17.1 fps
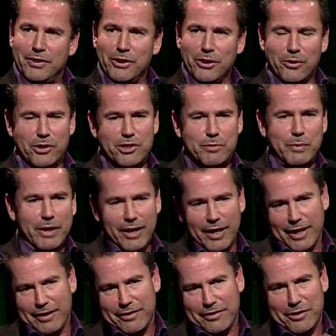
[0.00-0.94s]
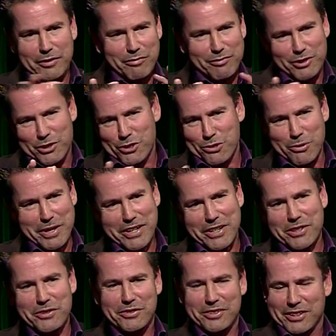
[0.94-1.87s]
You know, it's behind the
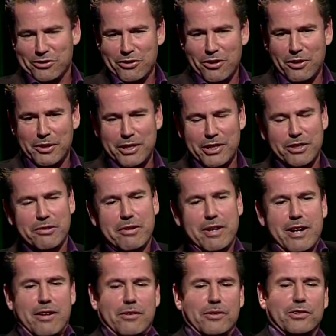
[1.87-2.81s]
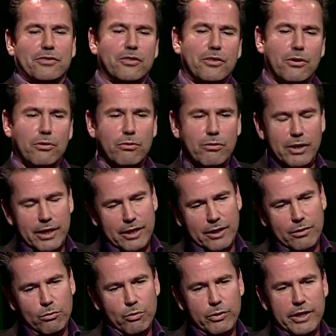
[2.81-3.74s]
trees and it's all underground.
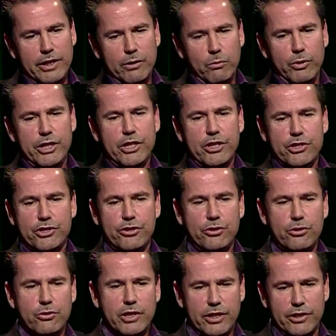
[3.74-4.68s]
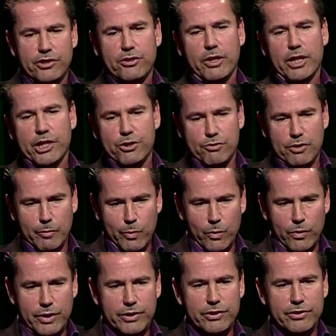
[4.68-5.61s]
So we issue construction
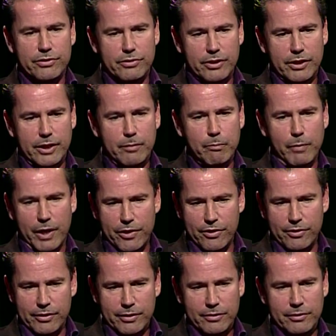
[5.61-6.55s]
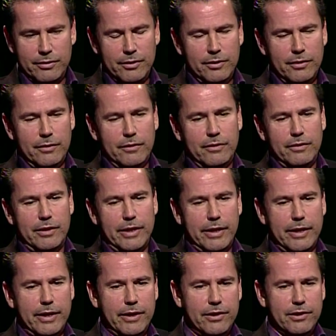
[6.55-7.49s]
reports monthly,
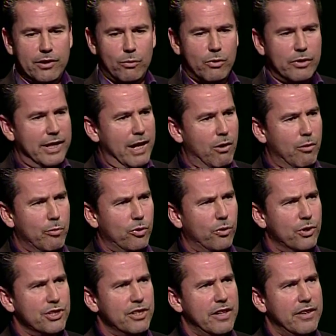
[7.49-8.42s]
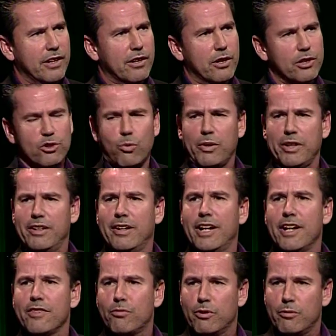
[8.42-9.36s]
and we're now approaching, I think, our
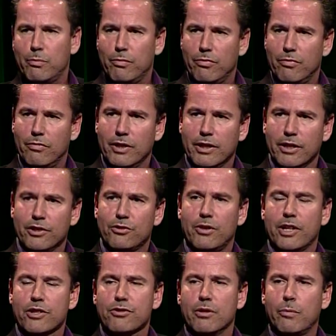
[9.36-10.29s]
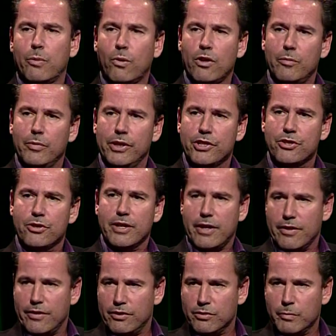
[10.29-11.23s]
29th construction report. It'll be issued end
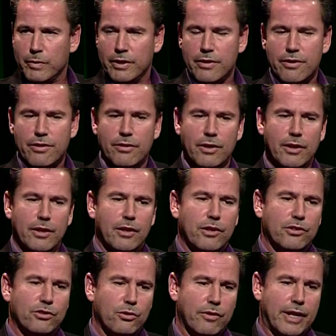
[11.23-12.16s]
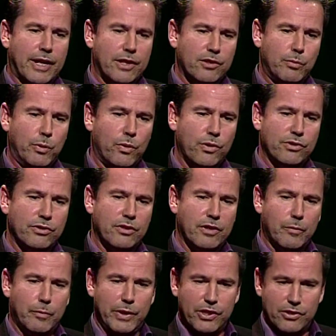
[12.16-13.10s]
of this month. So that's posted on
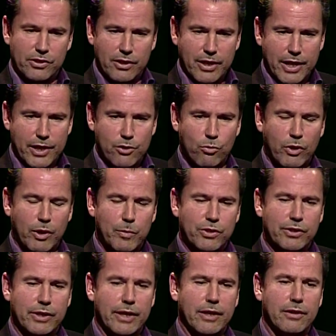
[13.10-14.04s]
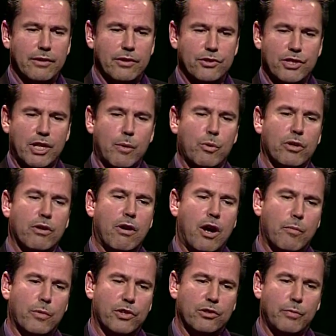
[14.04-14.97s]
the BC Hydro website, the Chamber of
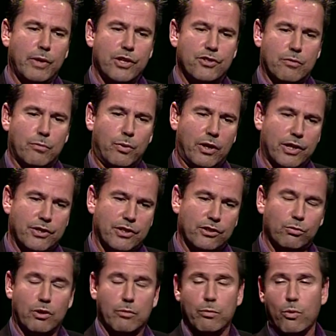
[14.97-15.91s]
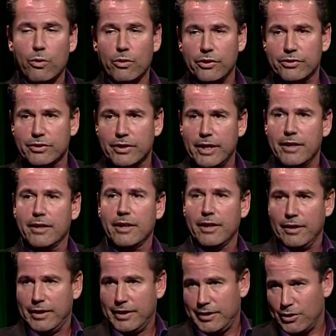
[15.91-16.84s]
Commerce Major Projects Web portal site,
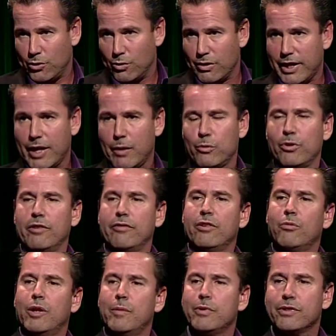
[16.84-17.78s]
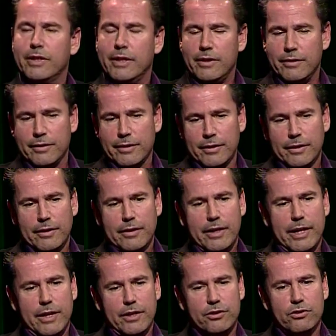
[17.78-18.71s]
and Go Campbell River website. Yeah.
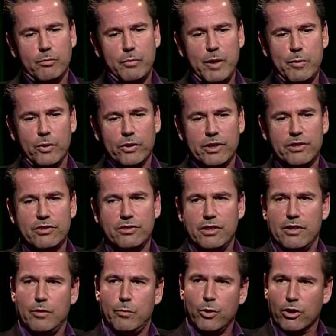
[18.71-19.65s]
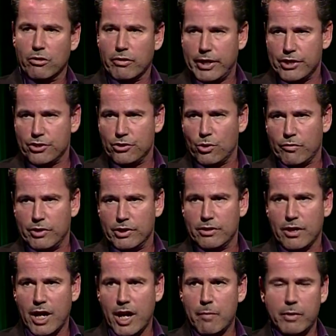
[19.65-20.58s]
And so people can see the progression over
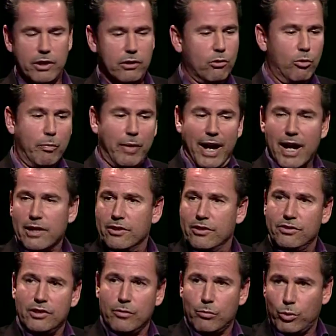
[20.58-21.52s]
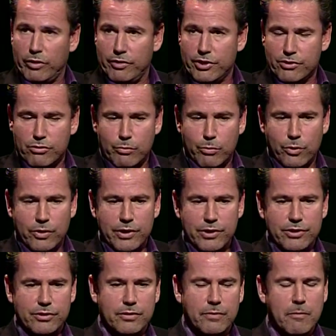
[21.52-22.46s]
time and go back and see the previous
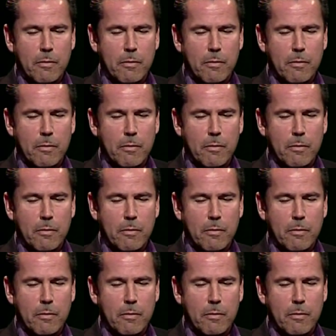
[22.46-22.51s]
reports.